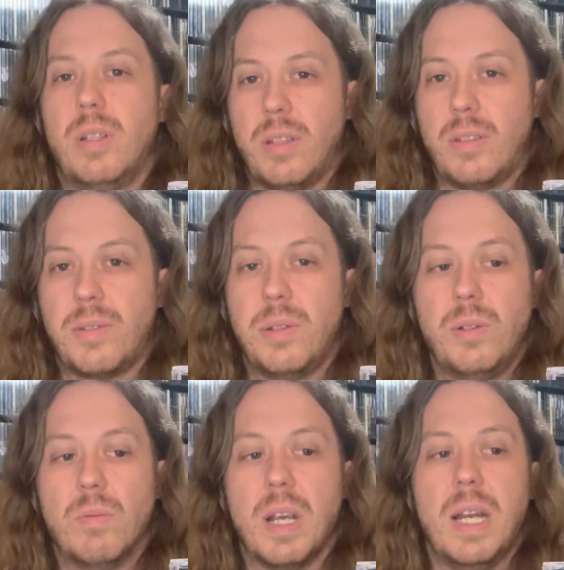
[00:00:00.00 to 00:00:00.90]
it's
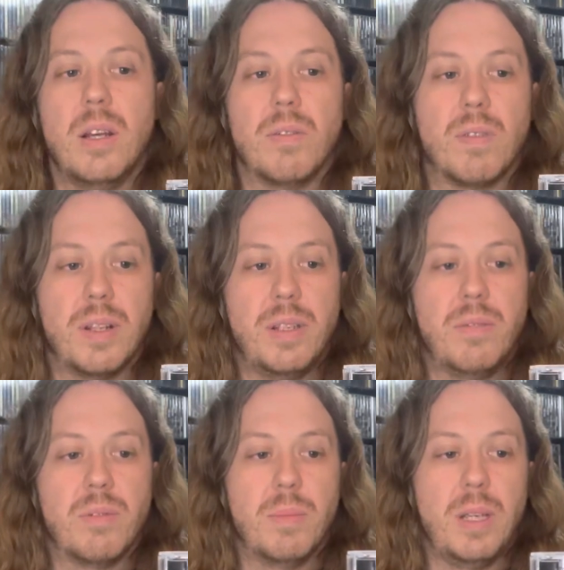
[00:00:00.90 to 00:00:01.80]
too radio friendly
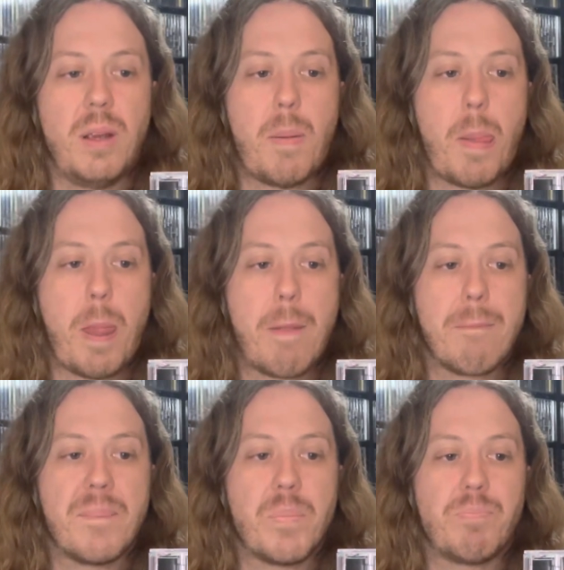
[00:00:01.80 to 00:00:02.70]
for me.
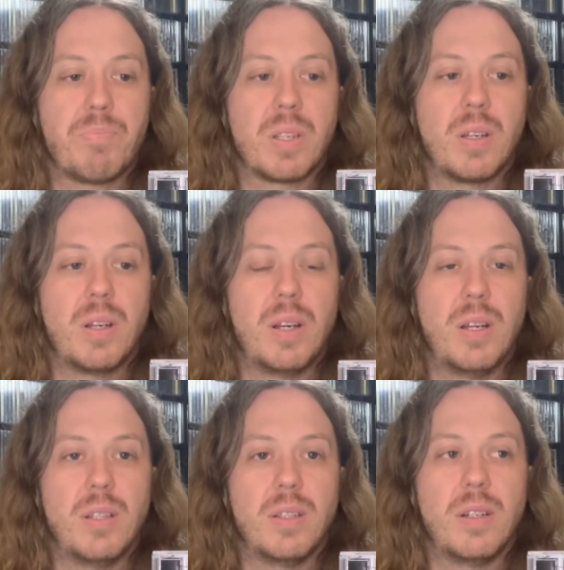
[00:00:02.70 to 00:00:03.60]

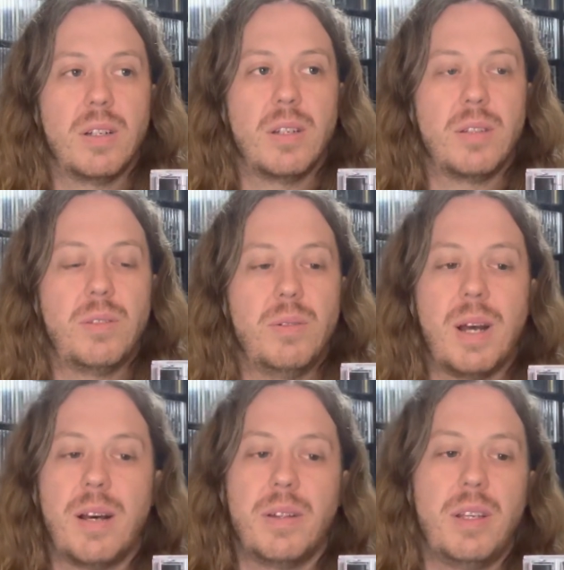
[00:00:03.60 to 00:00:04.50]
Uh, uh,
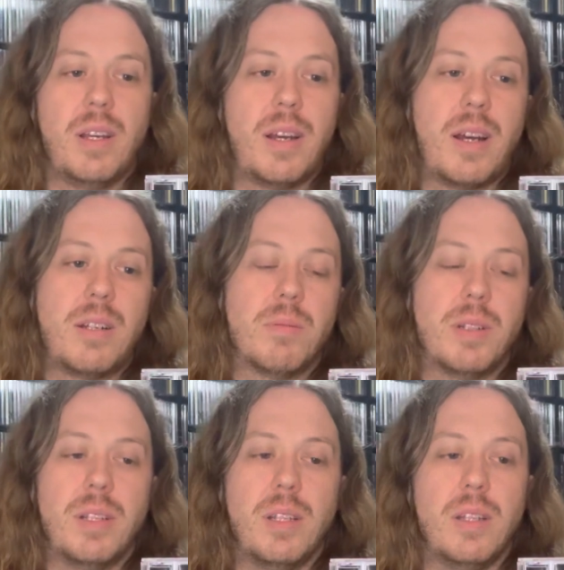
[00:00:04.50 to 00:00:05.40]
duality, I, I, don't
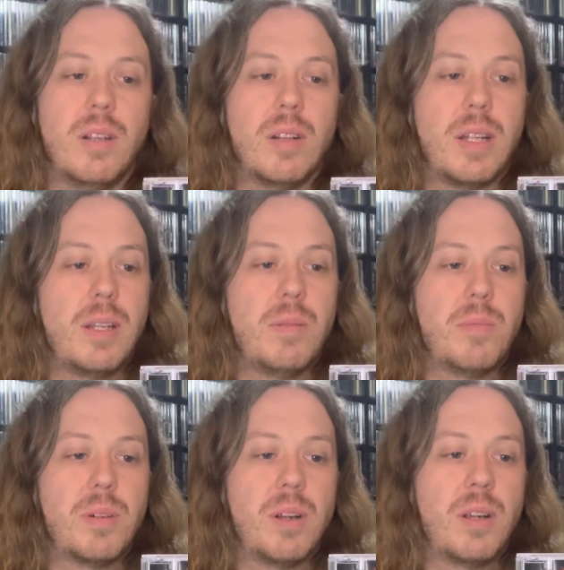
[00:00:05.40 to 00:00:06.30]
really need to hear that
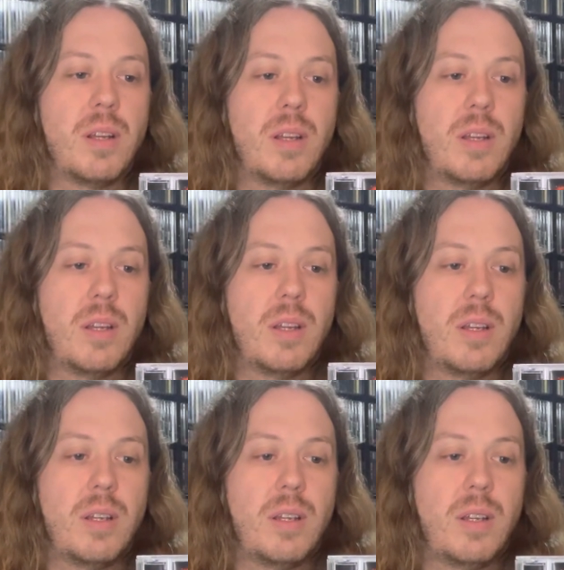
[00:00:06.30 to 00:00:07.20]
anymore.
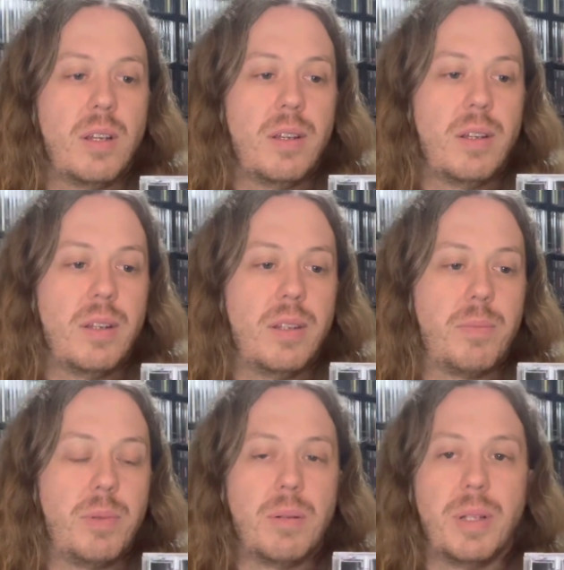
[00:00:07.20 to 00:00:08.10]
It's
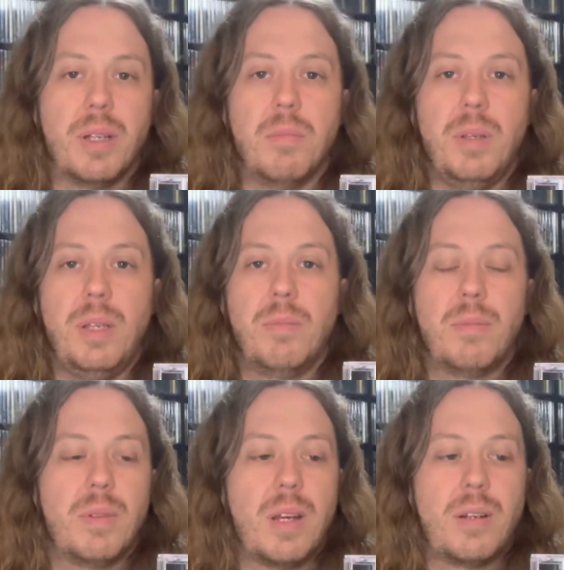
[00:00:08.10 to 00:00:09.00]
become like a
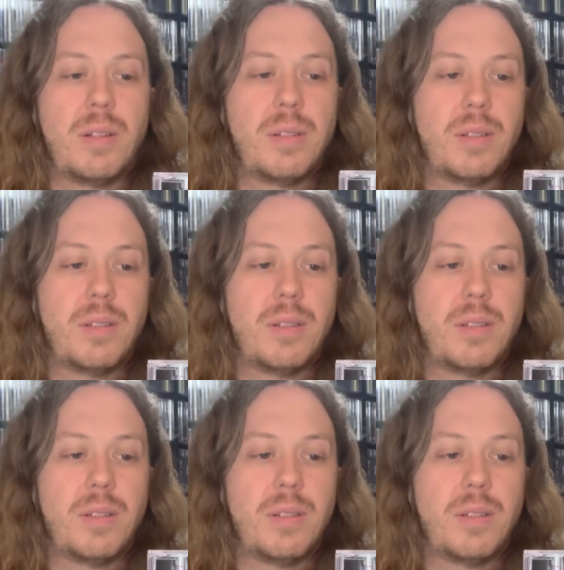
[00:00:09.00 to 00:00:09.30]
meme now.